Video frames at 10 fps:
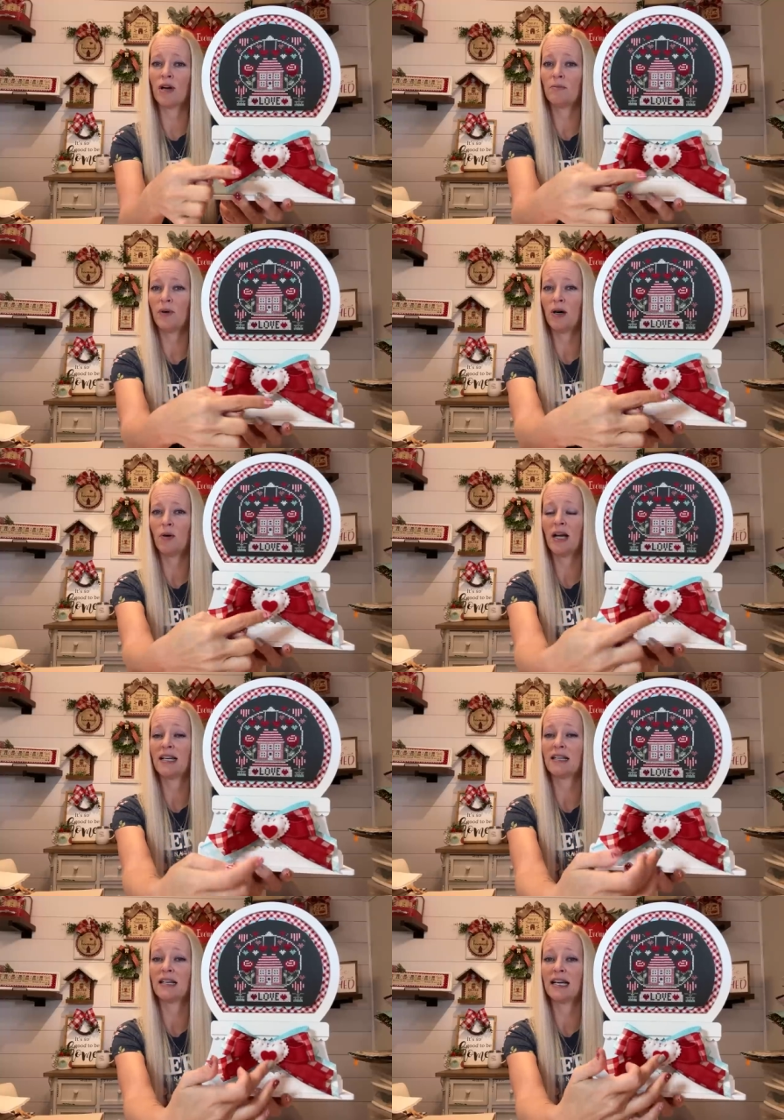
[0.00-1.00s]
red bow,
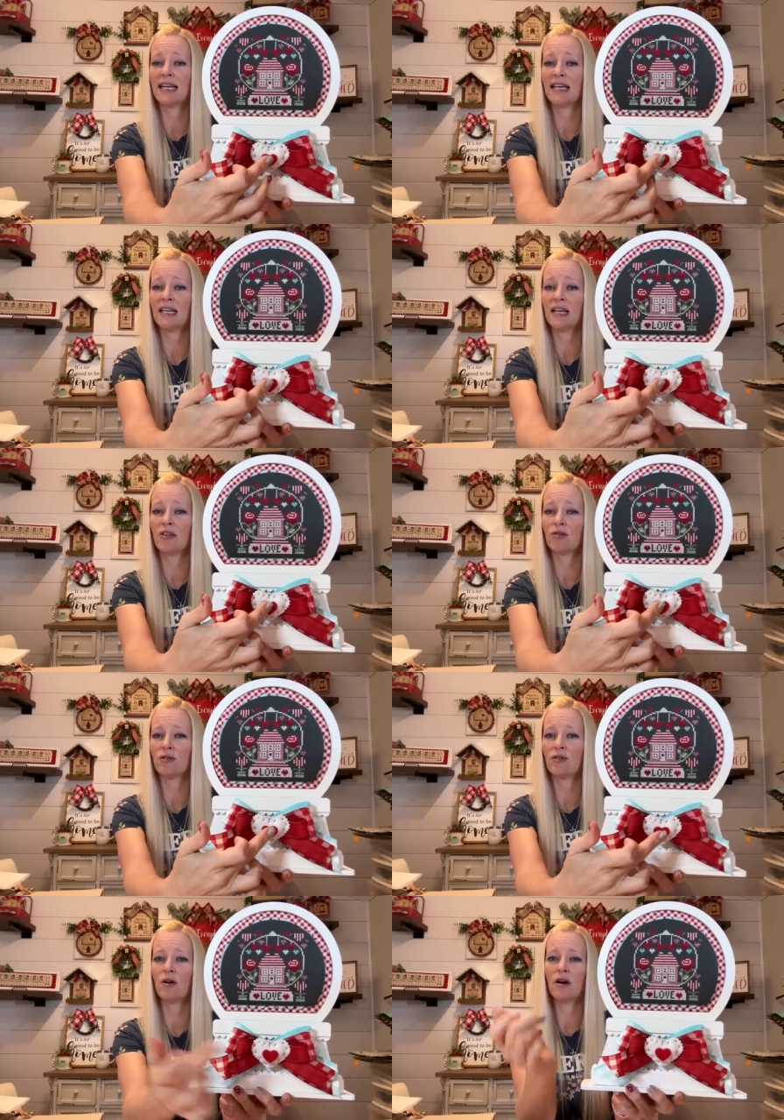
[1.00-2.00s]
and an, again, another
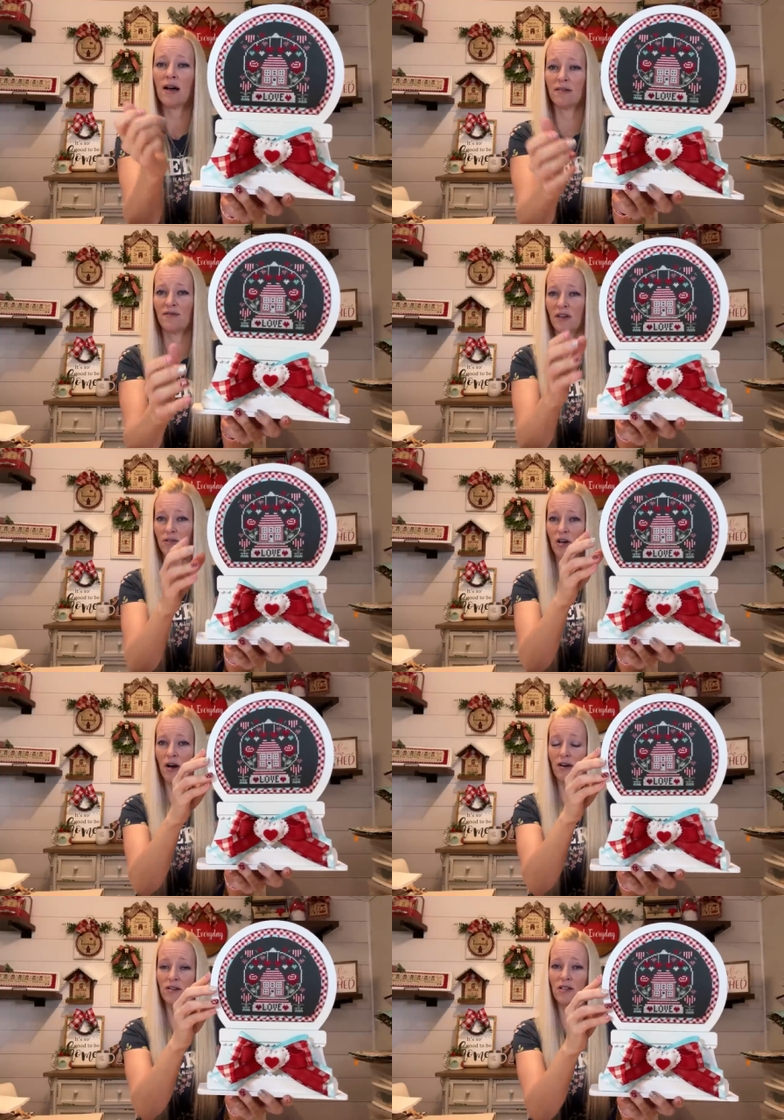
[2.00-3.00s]
little uh, felt
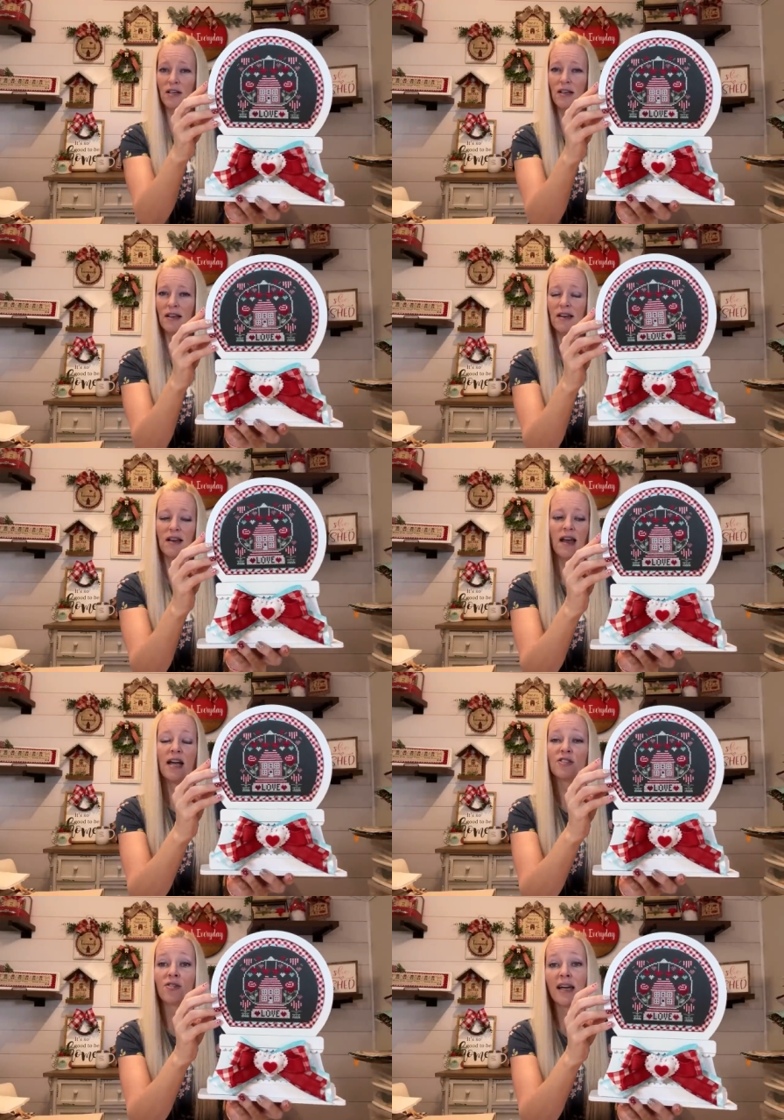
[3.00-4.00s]
heart.
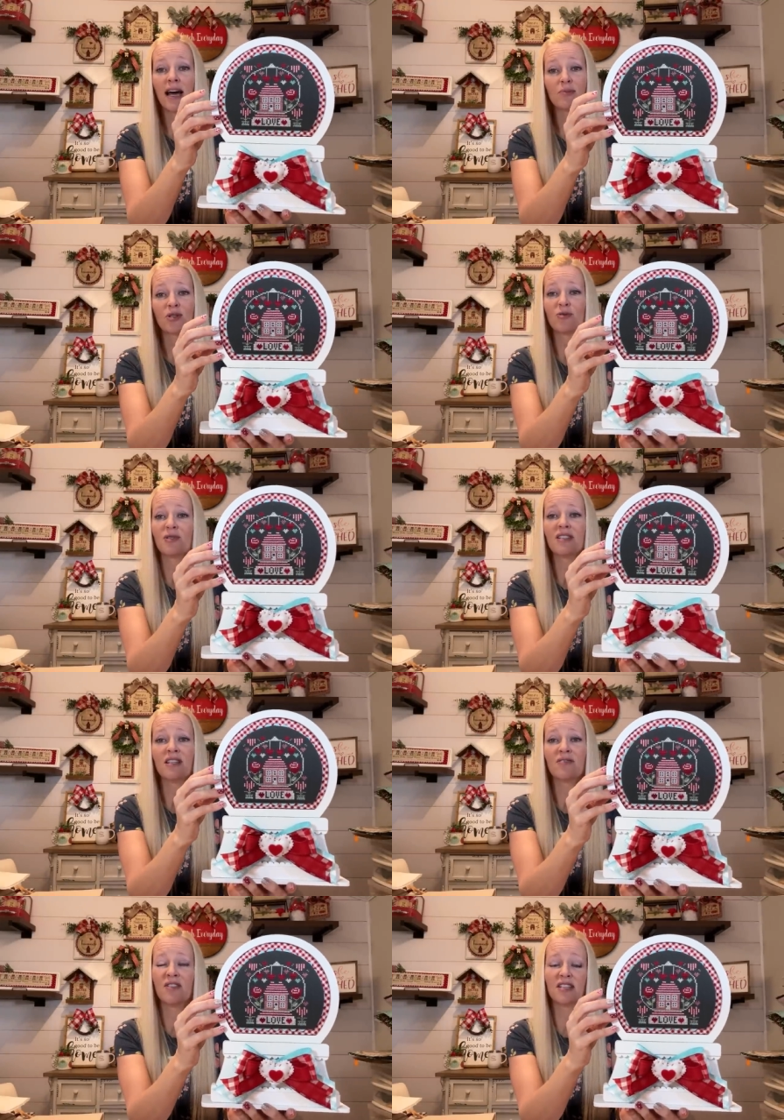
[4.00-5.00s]
And so I absolutely
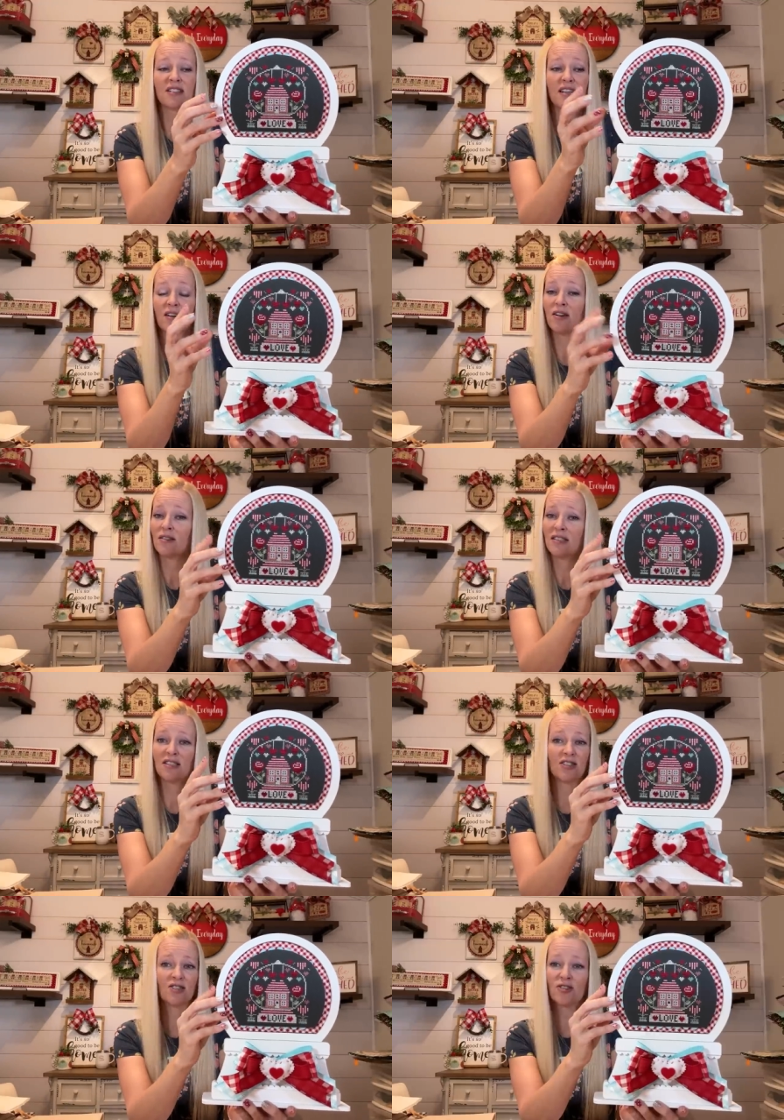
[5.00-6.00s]
love this.
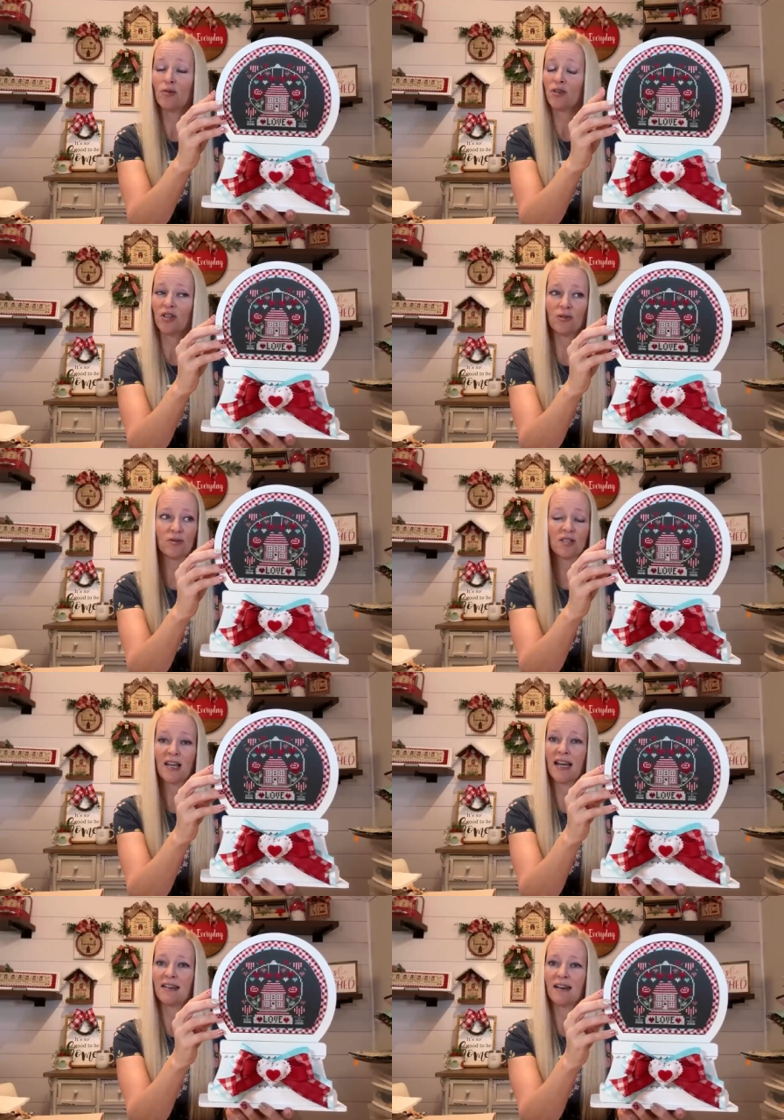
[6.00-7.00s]
This is so cute.
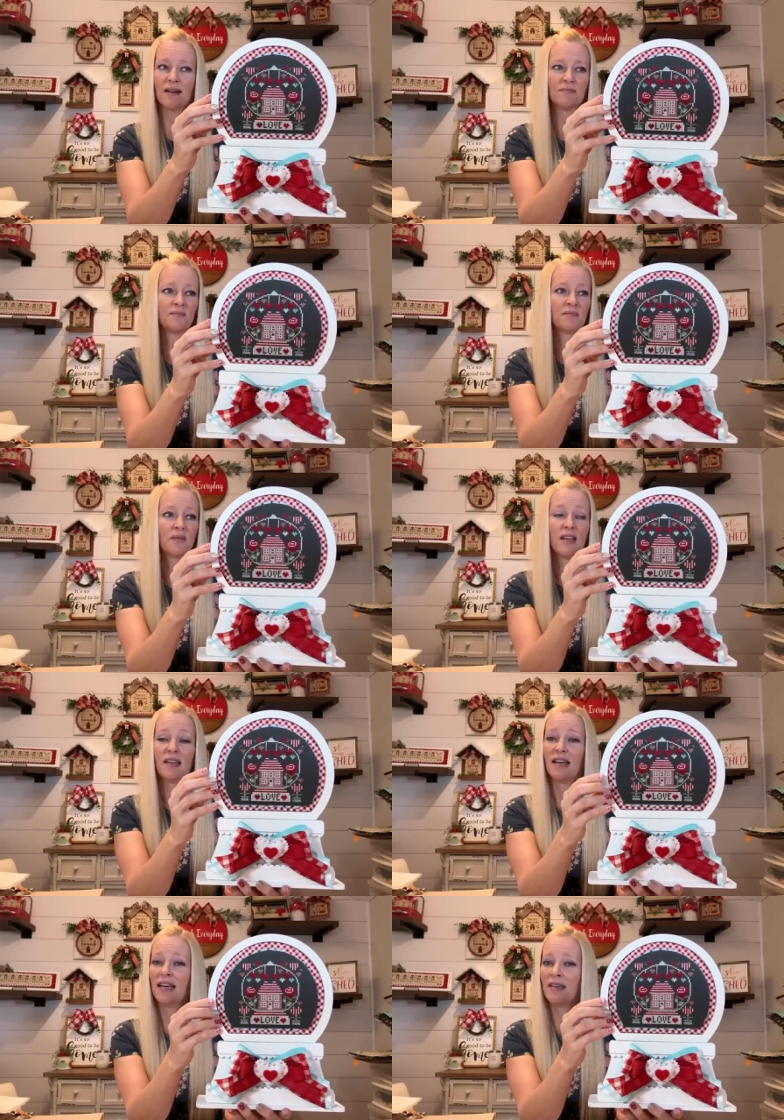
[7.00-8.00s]
And um,
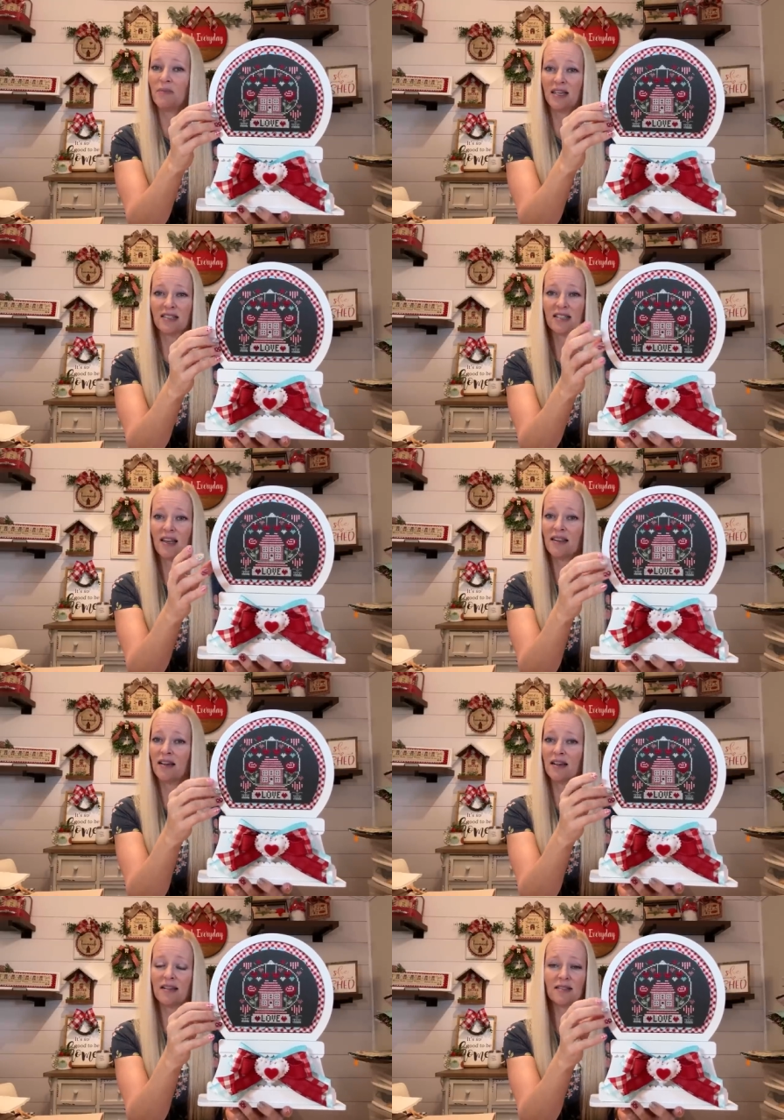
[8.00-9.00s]
it makes
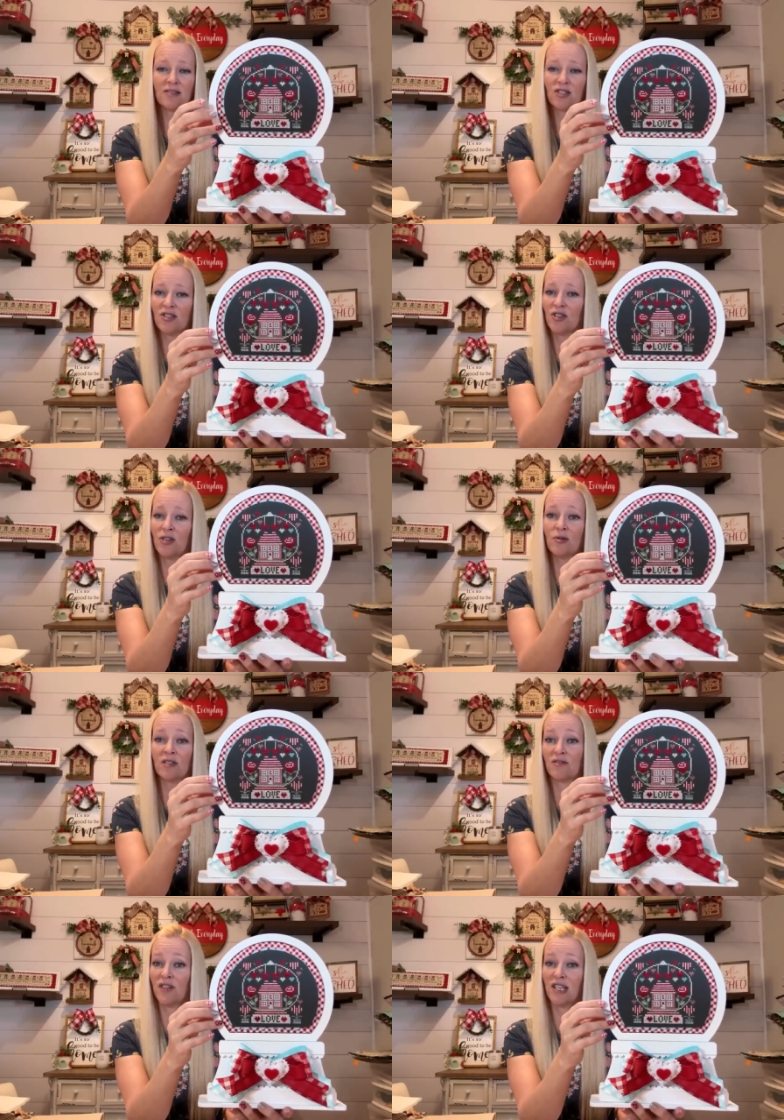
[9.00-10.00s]
the just the
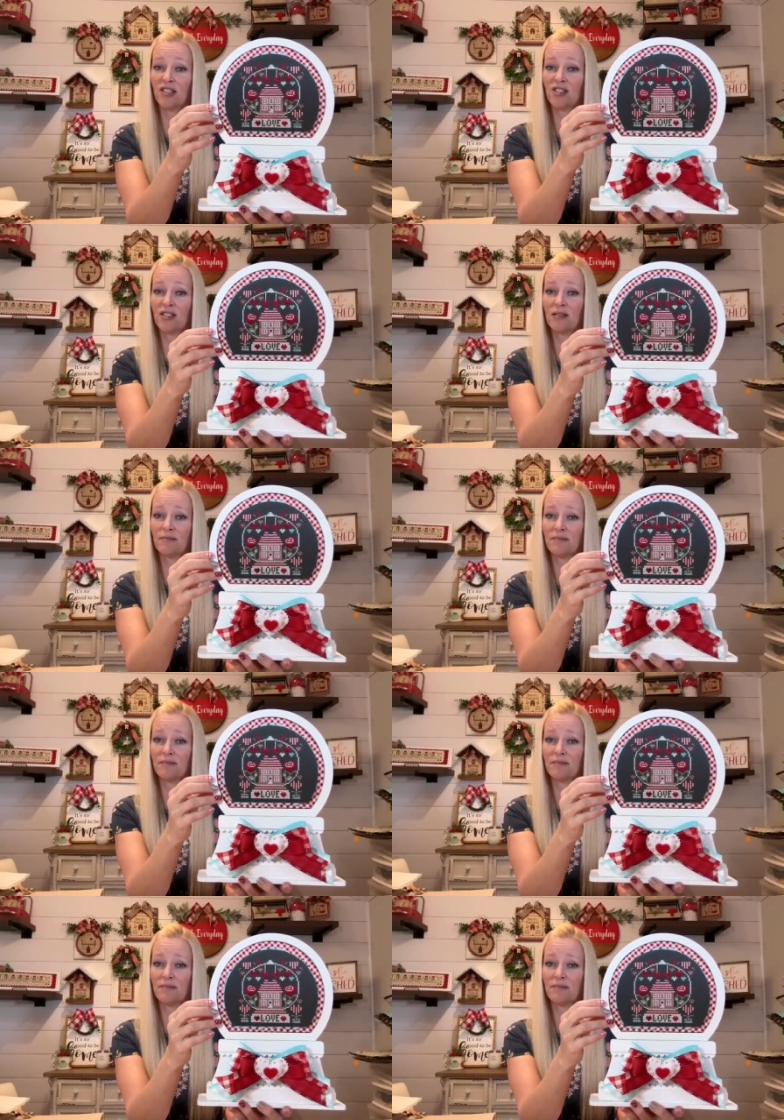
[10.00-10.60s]
cutest finish.